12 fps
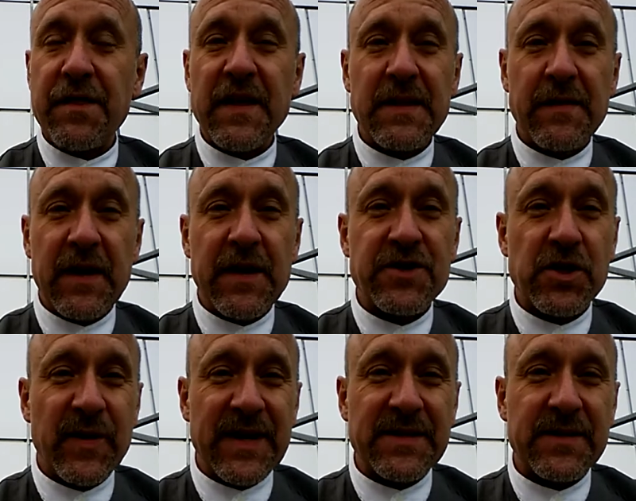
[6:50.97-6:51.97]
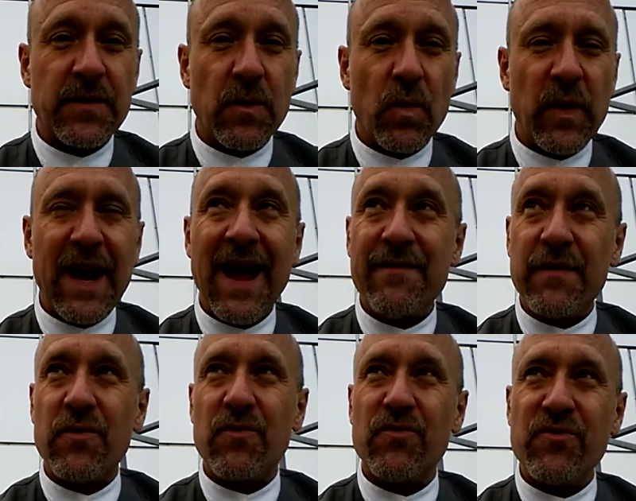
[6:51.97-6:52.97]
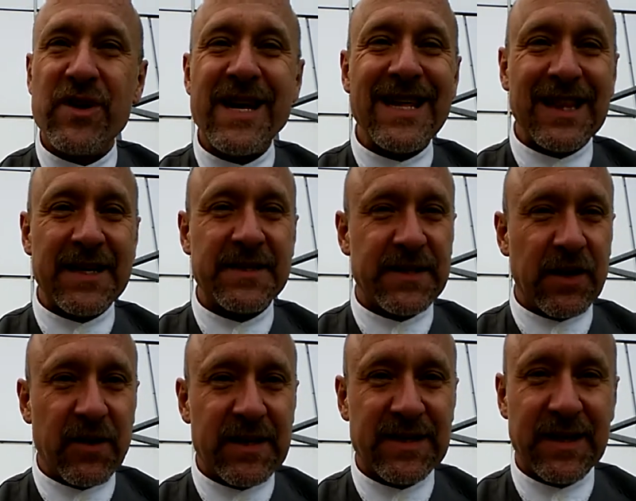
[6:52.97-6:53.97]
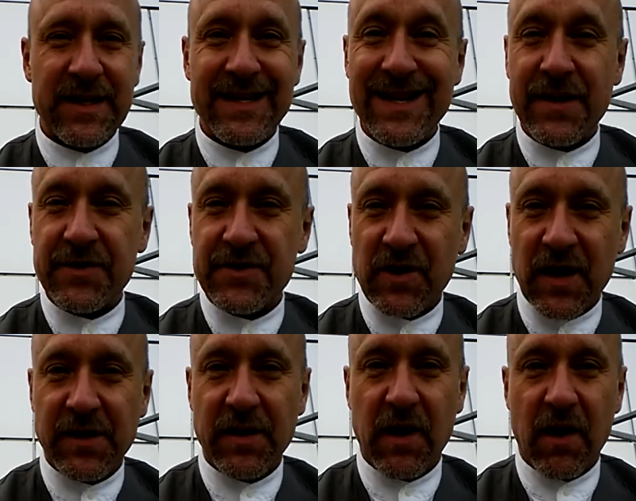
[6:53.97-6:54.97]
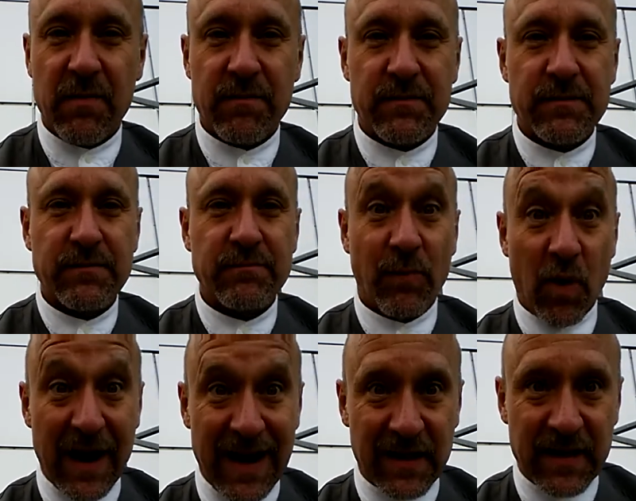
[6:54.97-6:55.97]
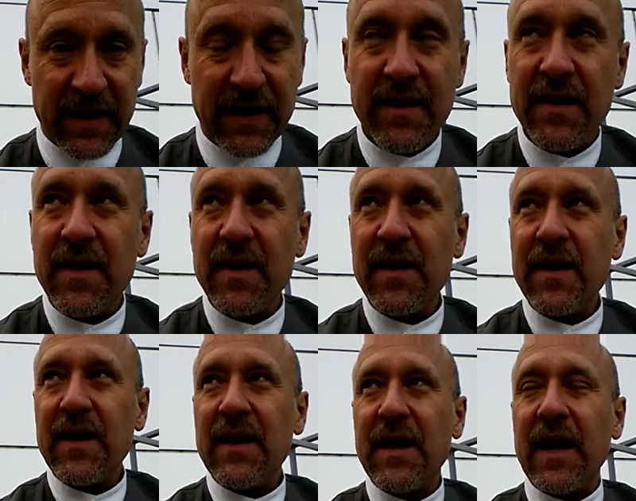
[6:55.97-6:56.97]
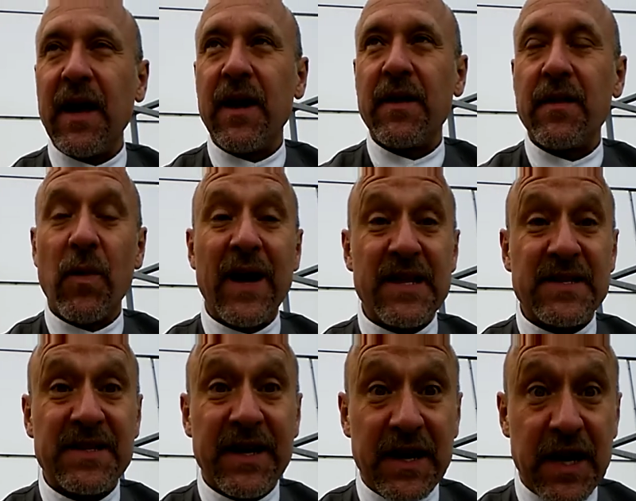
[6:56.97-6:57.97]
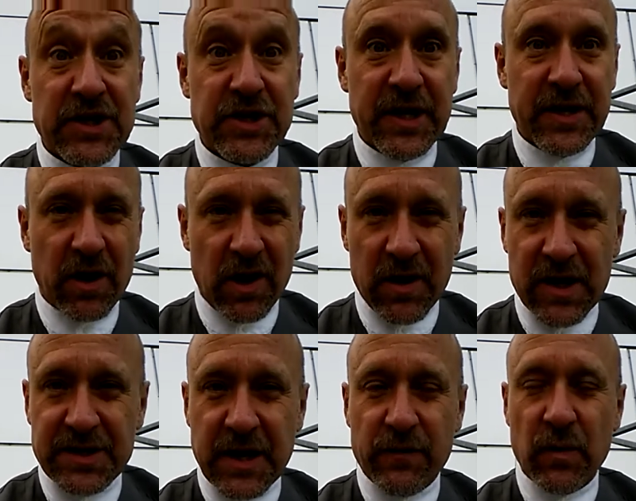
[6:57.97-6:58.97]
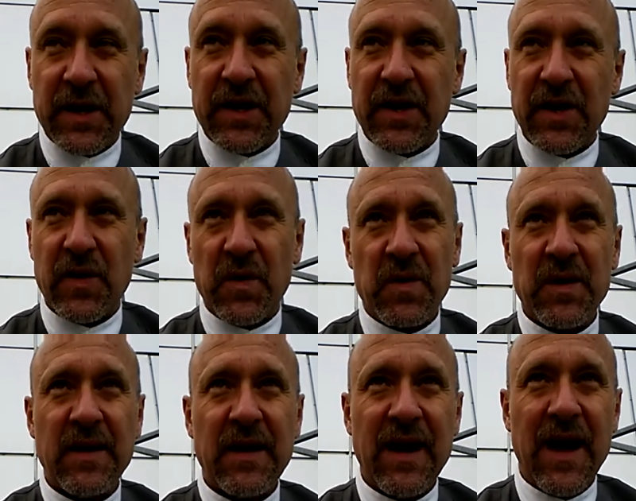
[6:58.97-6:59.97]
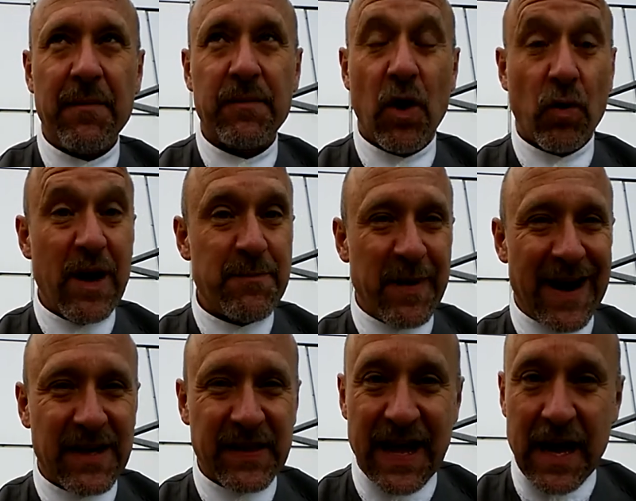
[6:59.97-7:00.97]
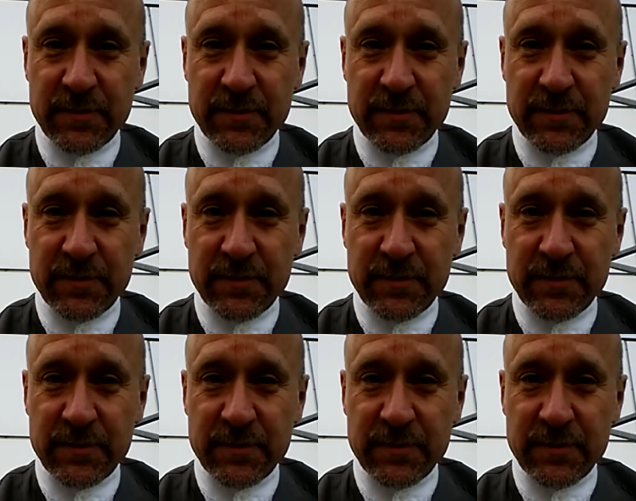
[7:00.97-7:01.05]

I think that the issue is we haven't really seriously deconstructed our morality in the way that say Nietzsche encouraged everyone to do. Uh, go right back to the